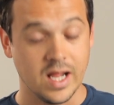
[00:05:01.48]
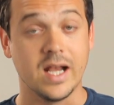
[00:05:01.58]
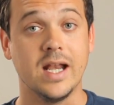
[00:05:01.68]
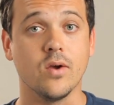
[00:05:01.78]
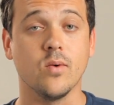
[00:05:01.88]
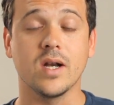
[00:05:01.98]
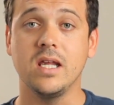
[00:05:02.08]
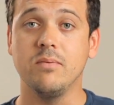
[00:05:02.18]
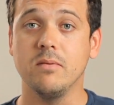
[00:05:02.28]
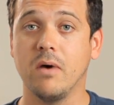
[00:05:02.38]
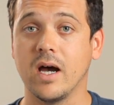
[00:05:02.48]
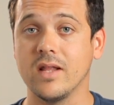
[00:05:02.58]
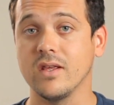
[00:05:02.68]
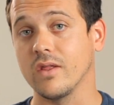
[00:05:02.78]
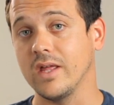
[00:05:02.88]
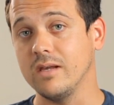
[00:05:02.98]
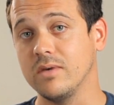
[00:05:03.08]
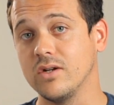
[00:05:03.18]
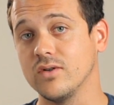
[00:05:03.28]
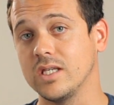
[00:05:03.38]
Now, you want to keep in mind that the light
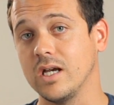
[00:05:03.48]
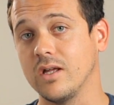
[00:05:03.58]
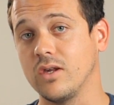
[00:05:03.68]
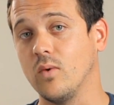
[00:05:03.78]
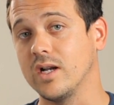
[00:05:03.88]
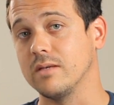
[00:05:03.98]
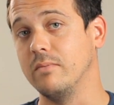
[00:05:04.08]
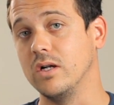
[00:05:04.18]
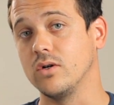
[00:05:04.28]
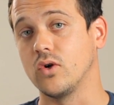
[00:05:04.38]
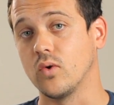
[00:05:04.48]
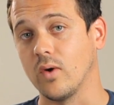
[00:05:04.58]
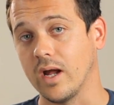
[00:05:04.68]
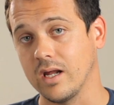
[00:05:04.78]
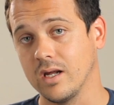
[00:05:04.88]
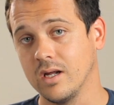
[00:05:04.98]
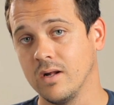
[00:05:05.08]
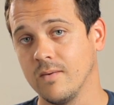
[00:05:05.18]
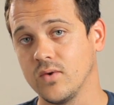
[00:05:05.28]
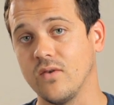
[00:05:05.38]
meter is telling you what is middle gray.
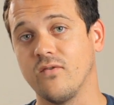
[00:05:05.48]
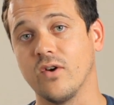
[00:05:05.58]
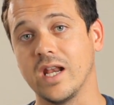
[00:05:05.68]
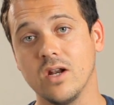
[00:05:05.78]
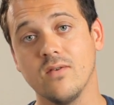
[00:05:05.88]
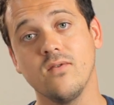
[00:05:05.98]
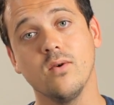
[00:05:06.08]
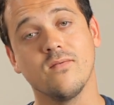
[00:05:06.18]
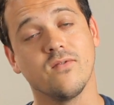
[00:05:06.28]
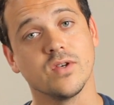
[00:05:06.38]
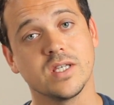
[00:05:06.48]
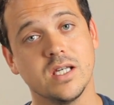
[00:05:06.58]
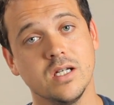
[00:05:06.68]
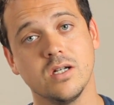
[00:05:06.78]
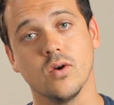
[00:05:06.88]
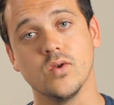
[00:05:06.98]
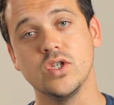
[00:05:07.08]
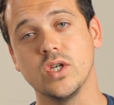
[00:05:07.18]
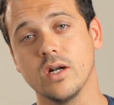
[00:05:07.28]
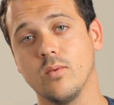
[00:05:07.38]
So for an interview and for skin tones, you
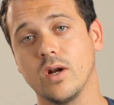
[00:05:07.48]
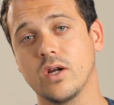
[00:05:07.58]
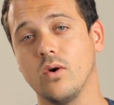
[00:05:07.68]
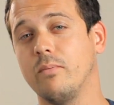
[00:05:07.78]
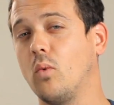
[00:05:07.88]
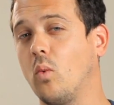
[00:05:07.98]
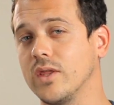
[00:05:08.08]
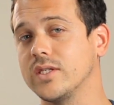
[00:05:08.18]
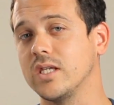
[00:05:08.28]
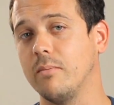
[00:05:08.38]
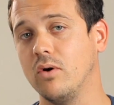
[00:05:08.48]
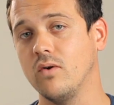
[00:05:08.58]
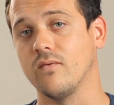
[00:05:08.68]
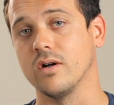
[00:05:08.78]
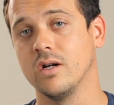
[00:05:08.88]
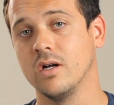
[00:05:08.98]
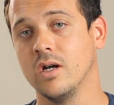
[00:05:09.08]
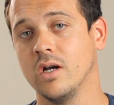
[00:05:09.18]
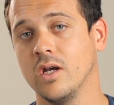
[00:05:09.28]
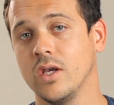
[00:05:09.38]
generally want to go about one stop over.
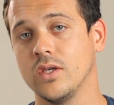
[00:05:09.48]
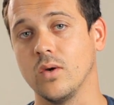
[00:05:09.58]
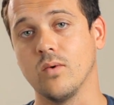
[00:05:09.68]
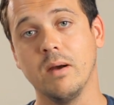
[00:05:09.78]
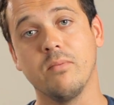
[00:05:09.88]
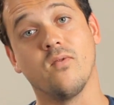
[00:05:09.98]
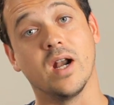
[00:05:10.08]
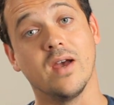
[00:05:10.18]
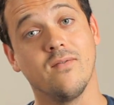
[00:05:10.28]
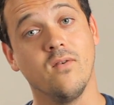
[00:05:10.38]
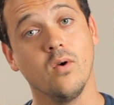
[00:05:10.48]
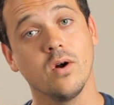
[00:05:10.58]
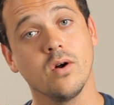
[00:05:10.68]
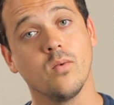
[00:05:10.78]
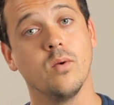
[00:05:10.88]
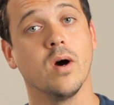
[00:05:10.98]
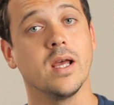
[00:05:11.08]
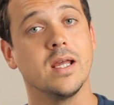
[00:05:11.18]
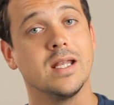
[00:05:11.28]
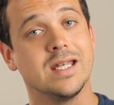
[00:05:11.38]
So remember, if we're at f4, we want
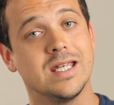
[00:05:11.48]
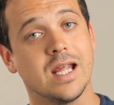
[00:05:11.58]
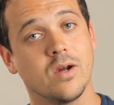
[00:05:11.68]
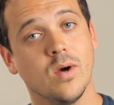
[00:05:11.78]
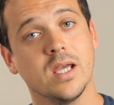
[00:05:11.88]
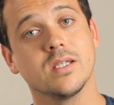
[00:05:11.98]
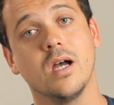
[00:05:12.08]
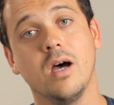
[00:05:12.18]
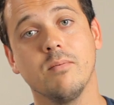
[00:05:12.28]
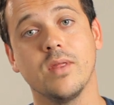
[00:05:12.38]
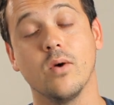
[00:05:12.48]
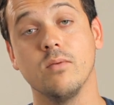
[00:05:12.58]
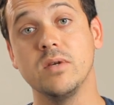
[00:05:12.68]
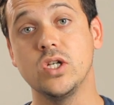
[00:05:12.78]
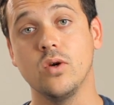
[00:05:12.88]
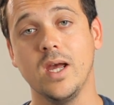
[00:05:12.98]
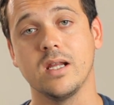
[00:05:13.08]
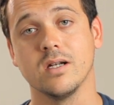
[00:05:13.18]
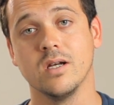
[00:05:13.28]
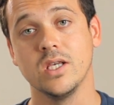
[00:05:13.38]
to take away a stop. That would be 2.8.
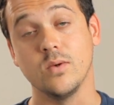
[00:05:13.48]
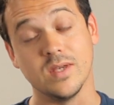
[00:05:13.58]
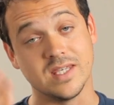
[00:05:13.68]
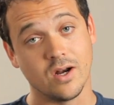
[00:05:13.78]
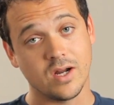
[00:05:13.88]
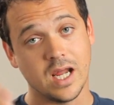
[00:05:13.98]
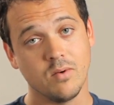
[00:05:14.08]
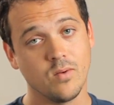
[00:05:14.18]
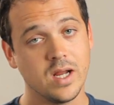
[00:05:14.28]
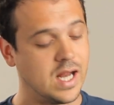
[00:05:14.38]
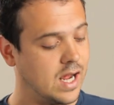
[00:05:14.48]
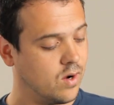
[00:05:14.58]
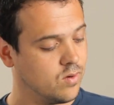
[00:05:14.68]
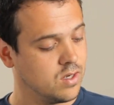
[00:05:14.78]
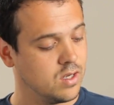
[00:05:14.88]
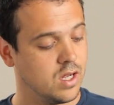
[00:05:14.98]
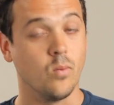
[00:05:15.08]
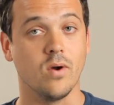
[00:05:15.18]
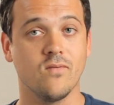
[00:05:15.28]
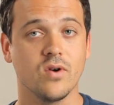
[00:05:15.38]
So we'd set our camera right now at
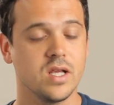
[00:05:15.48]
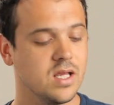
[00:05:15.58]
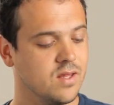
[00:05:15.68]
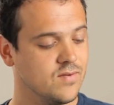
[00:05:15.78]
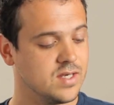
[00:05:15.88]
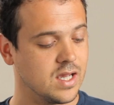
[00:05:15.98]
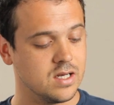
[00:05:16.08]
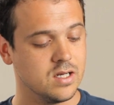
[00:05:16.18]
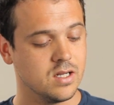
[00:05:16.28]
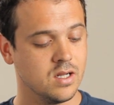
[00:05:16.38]
1/48th of a second,